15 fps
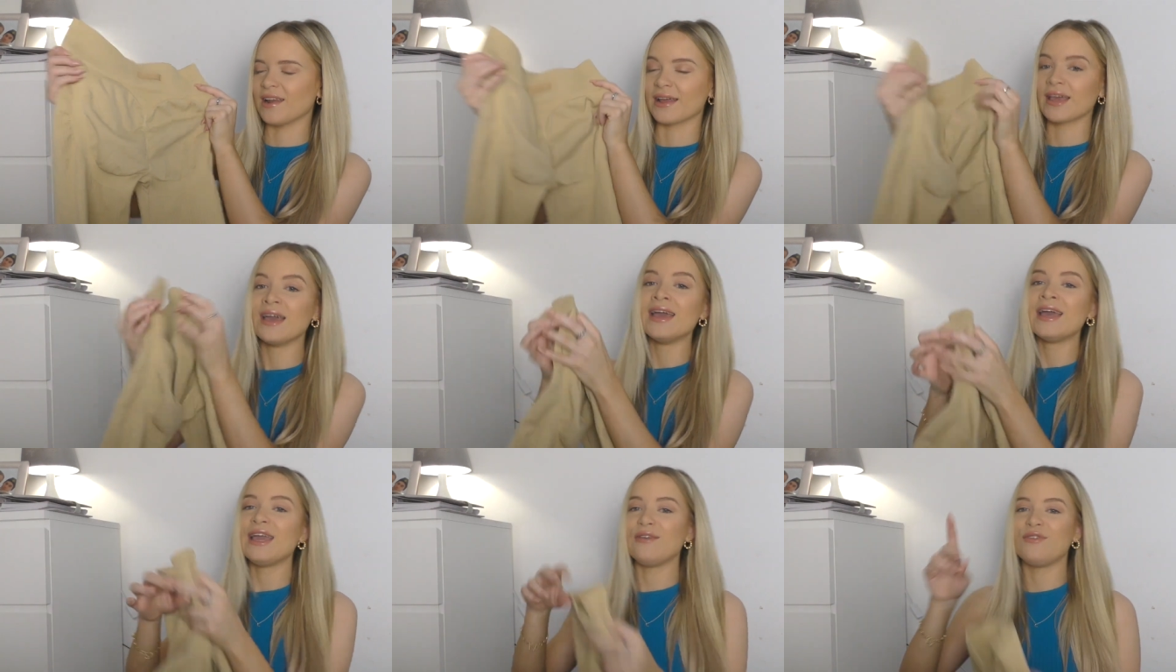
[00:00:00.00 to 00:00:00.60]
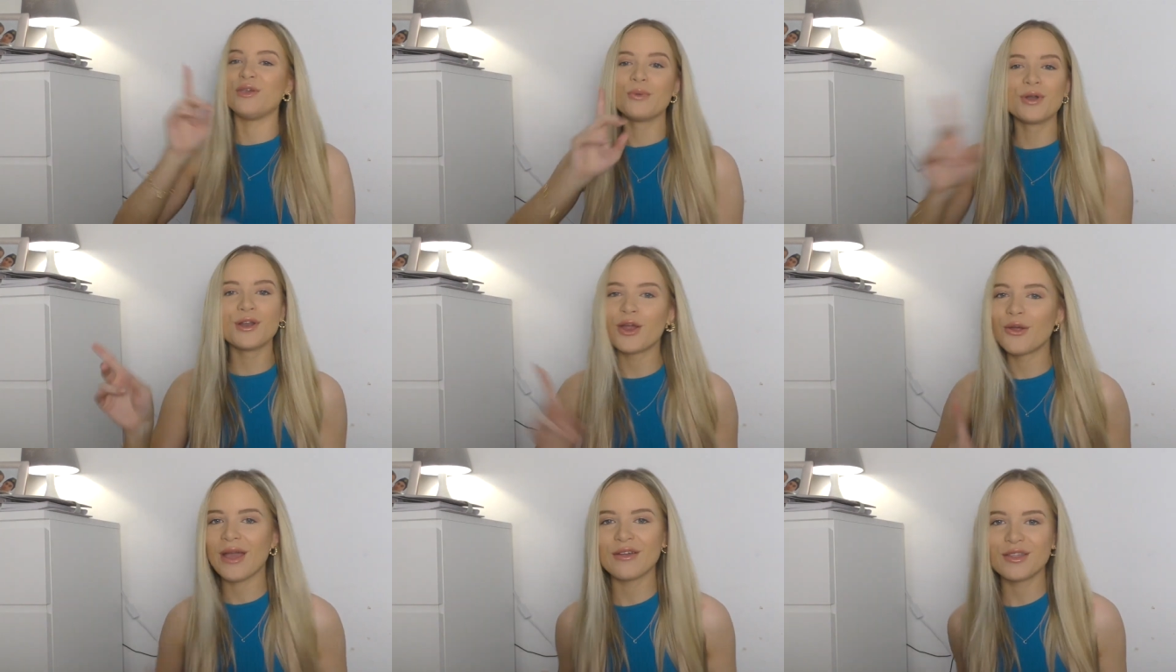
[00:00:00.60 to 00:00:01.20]
Like, if you want to
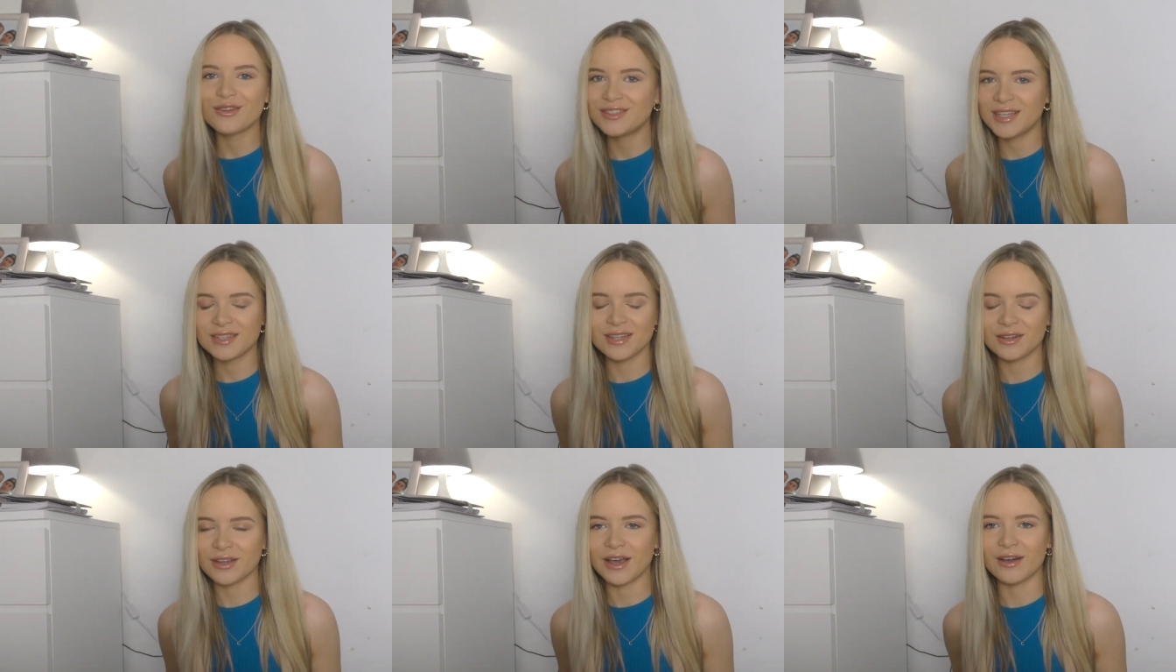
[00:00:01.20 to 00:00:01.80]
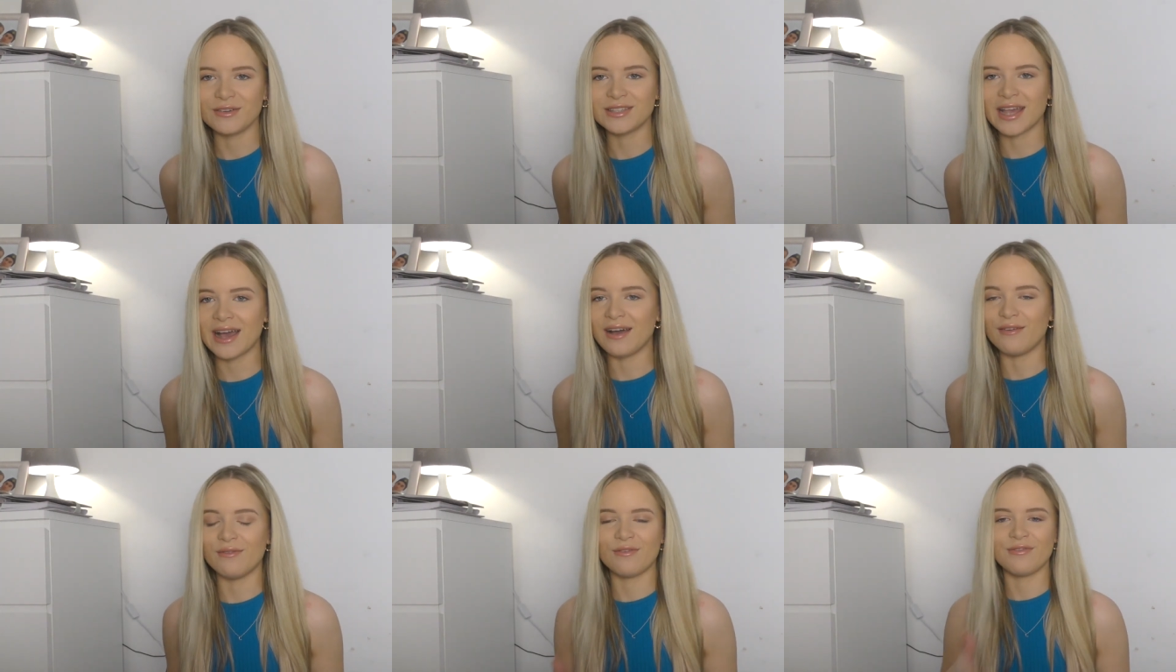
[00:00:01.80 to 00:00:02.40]
know how those TikTok girls
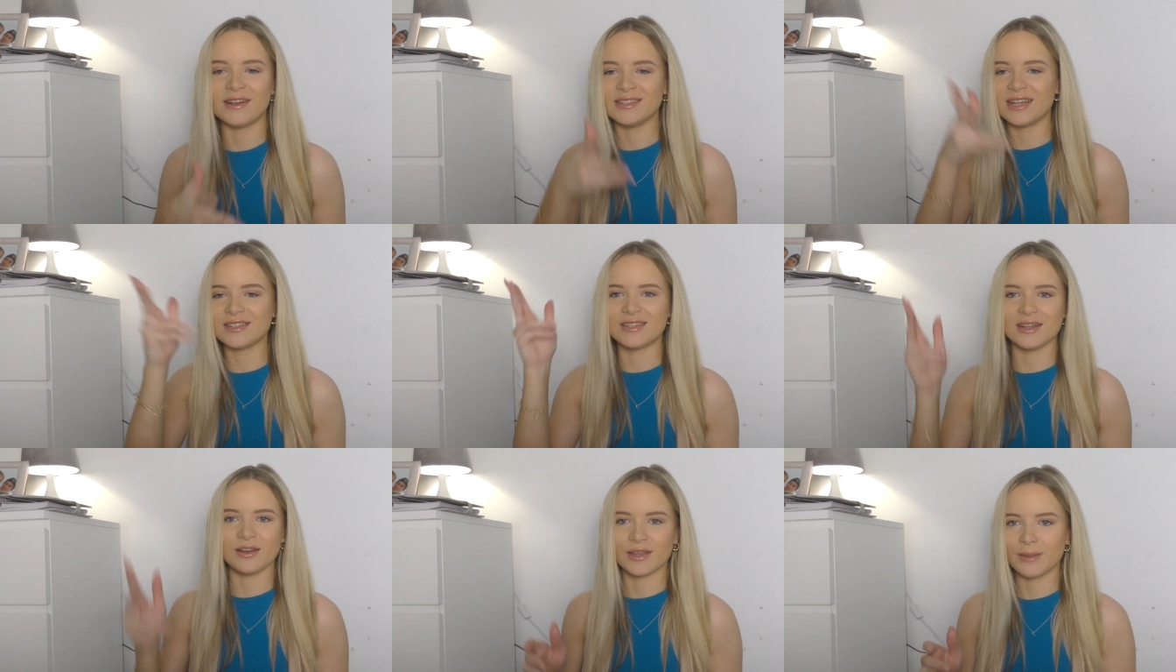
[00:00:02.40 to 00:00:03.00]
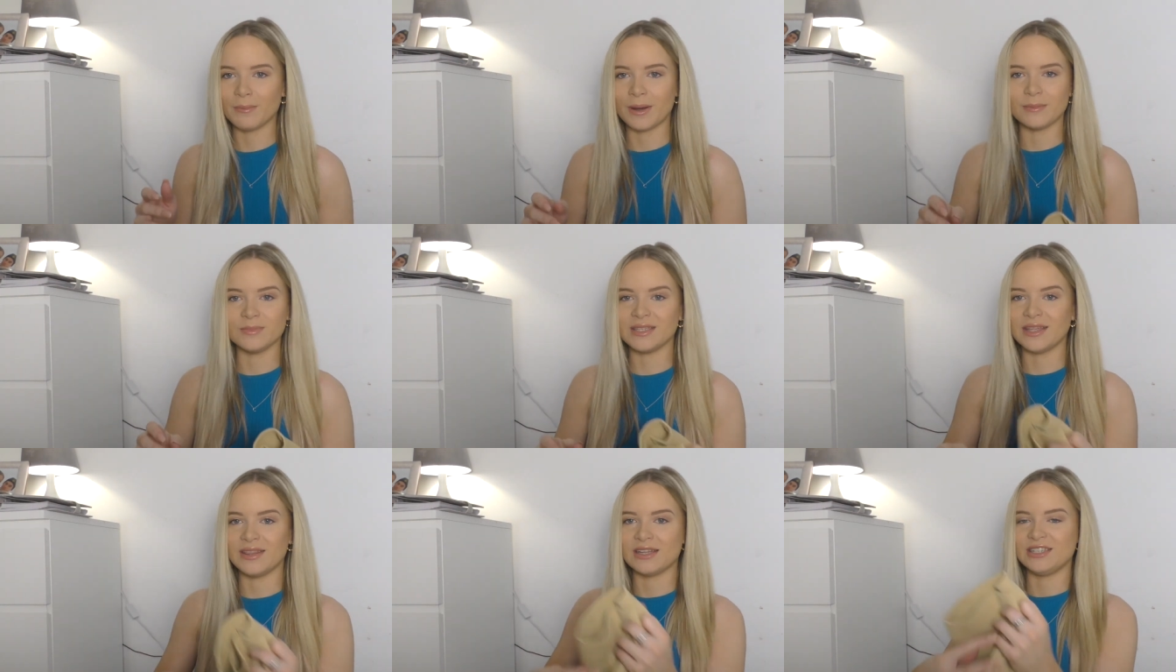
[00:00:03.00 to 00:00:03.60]
have fantastic looking
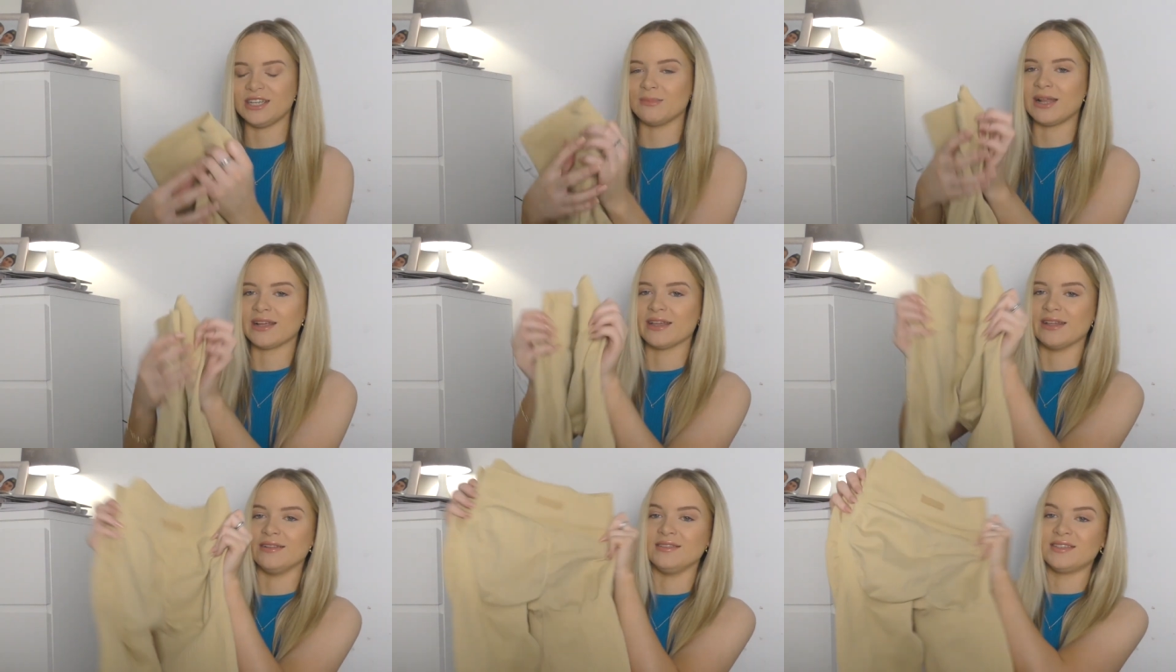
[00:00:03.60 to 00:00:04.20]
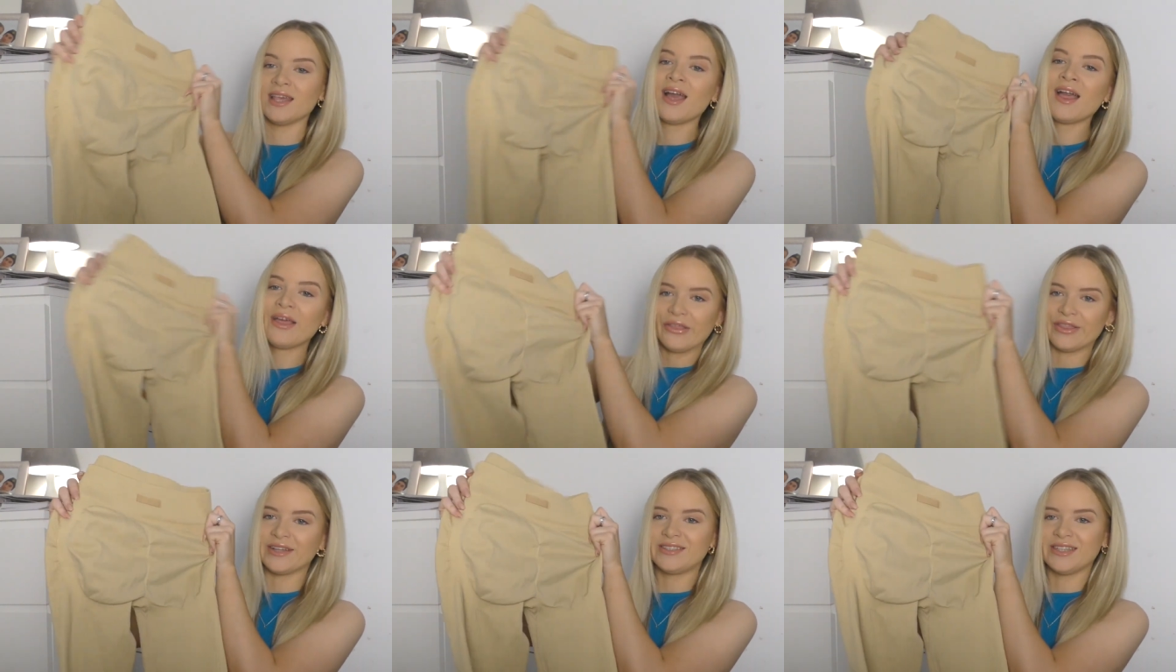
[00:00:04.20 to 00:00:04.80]
bums in their gym leggings,
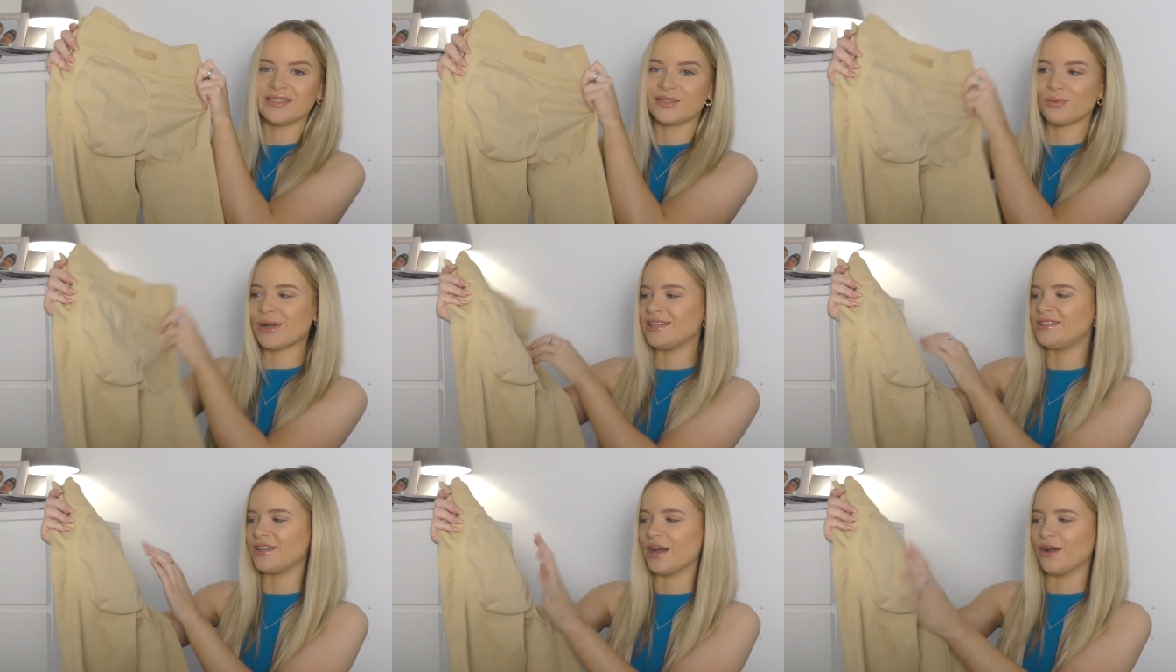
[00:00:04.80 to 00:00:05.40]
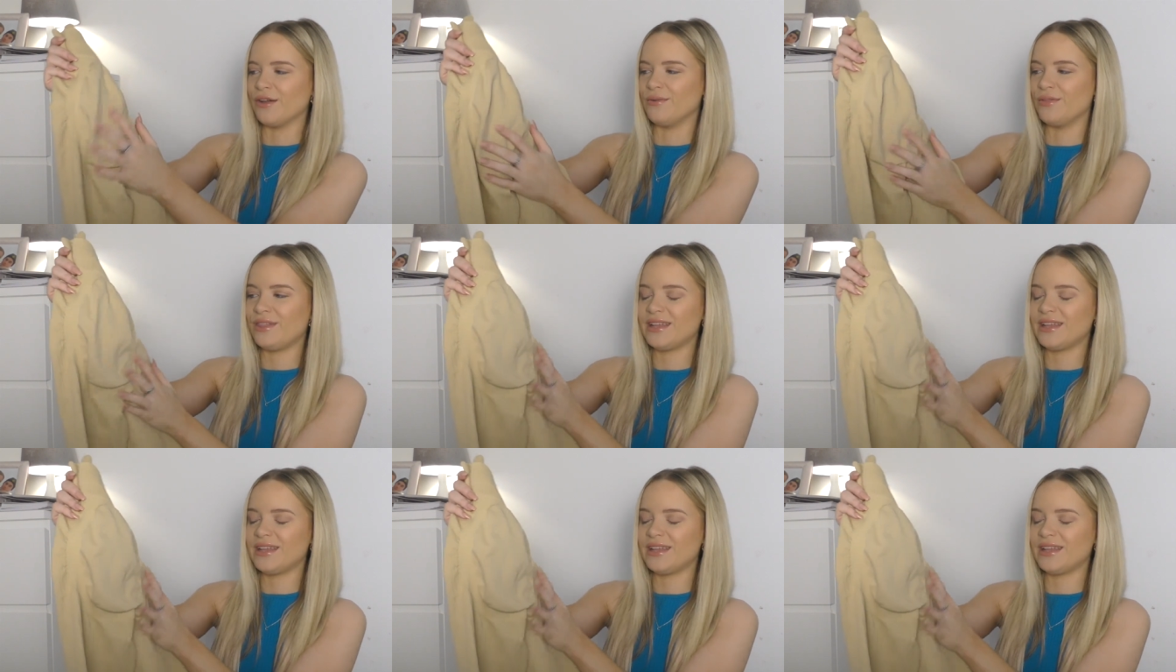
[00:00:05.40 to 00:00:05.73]
this is the way to go.